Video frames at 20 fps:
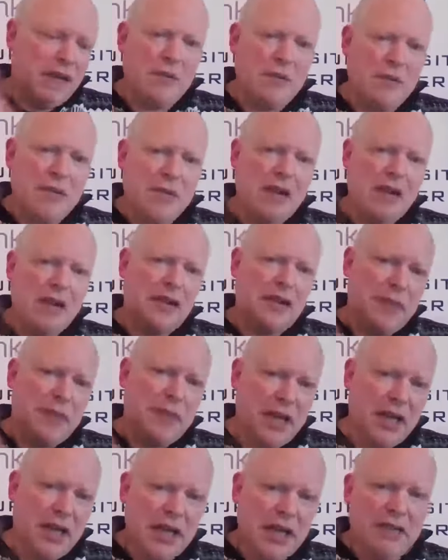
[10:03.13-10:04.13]
minimum download
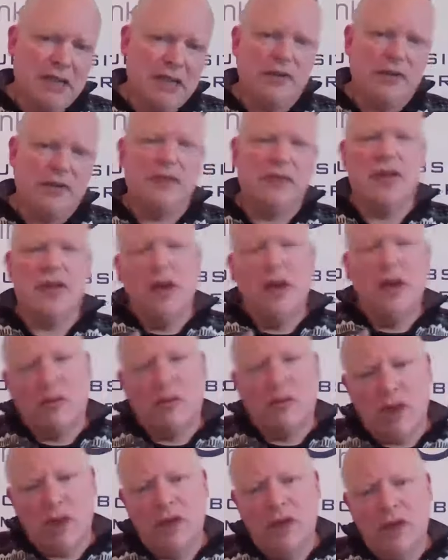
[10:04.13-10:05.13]
speed, ease of use.
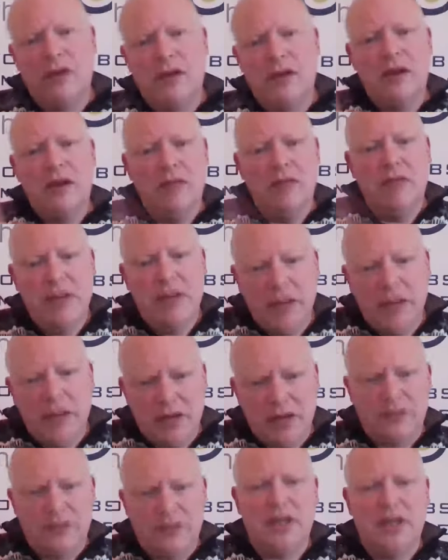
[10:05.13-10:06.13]
Run,
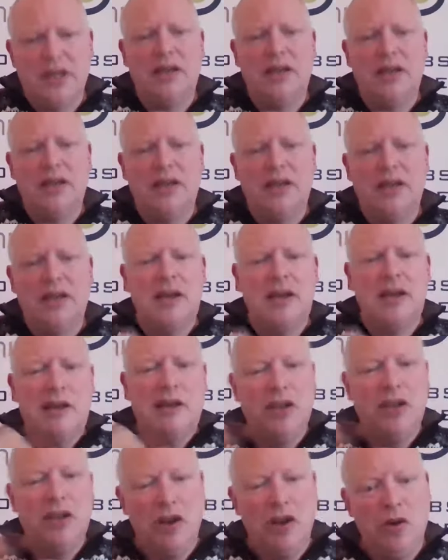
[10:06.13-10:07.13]
relevant to user need.
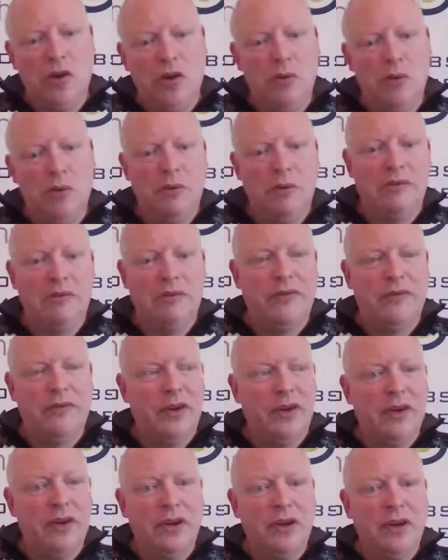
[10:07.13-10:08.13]
U
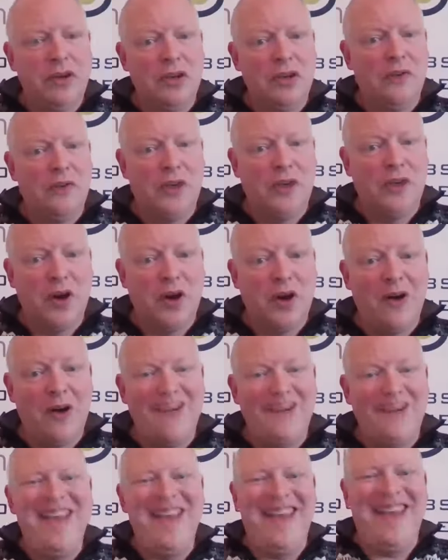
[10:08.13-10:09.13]
for you forgot.
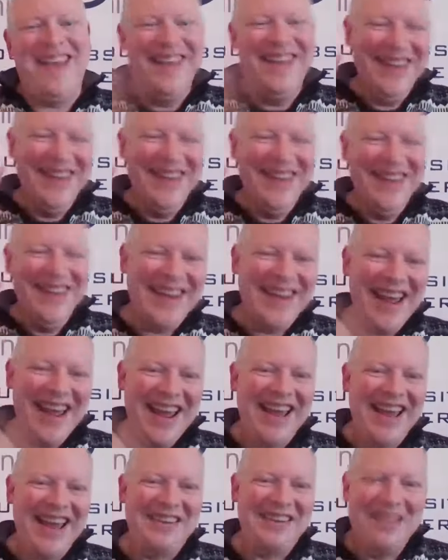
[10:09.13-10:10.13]
And
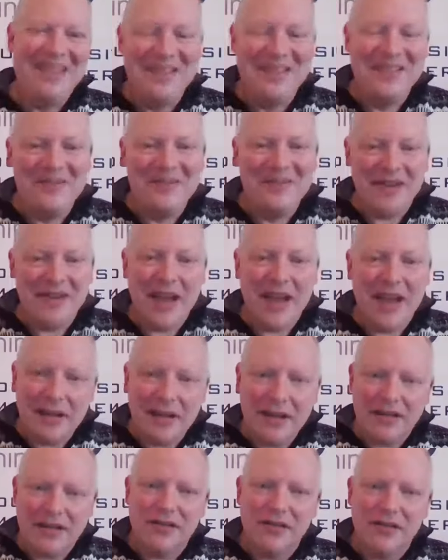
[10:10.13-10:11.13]
N,
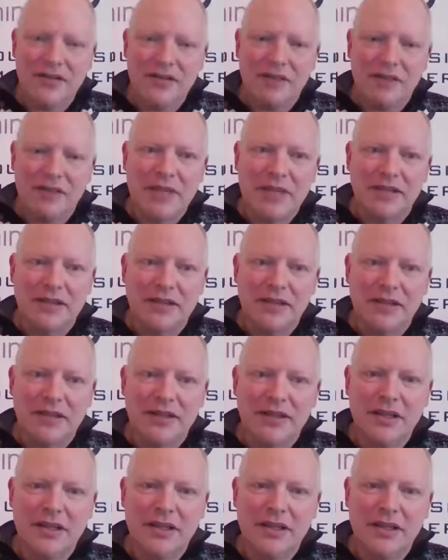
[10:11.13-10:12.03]
net centric business.